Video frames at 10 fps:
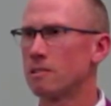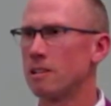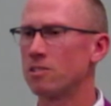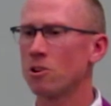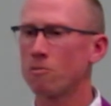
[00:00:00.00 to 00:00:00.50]

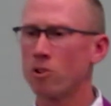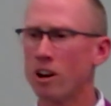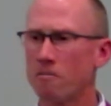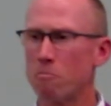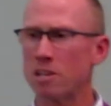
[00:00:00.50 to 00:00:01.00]
And so, if you
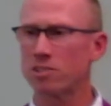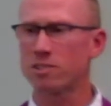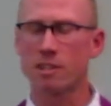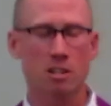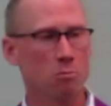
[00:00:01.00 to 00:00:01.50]
have
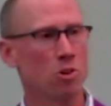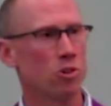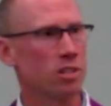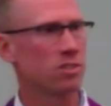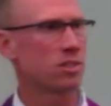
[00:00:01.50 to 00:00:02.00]
missed the
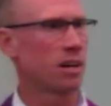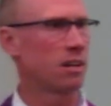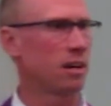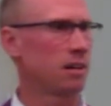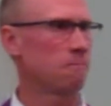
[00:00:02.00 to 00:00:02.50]
Communion
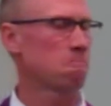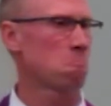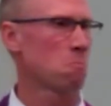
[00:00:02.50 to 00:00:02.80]
Sunday,